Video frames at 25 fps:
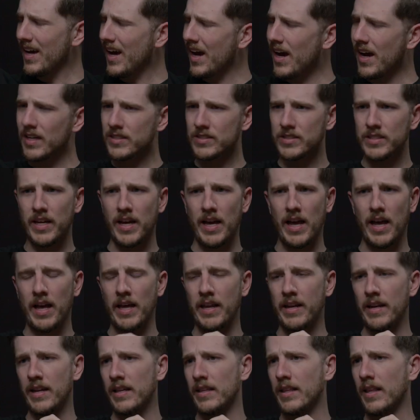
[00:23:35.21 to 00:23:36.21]
Gosh. Yeah.
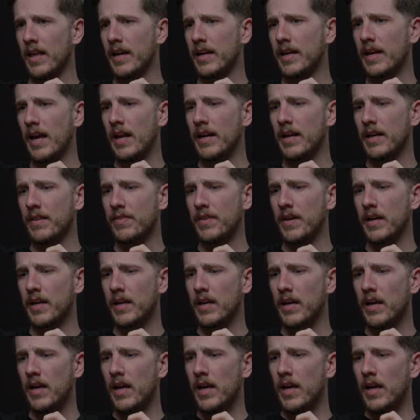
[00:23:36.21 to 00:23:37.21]
And I
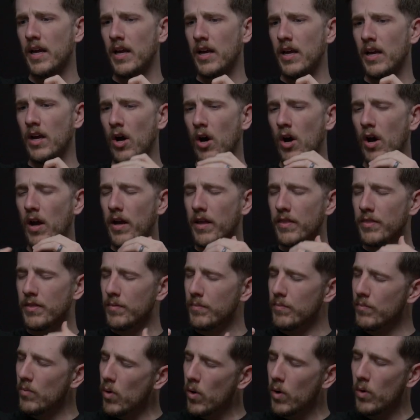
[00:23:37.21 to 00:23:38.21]
think
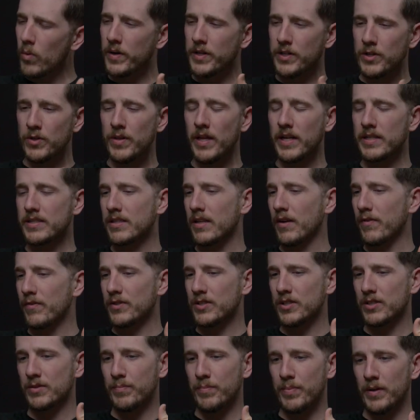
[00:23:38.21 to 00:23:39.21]
the more we do that stuff,
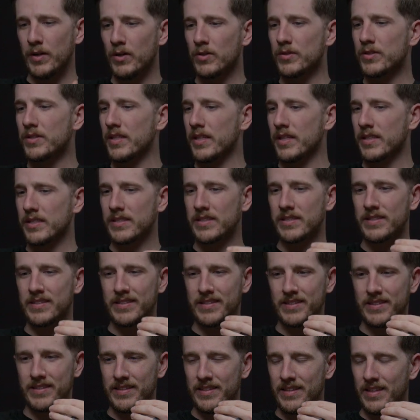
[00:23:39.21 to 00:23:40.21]
it just builds this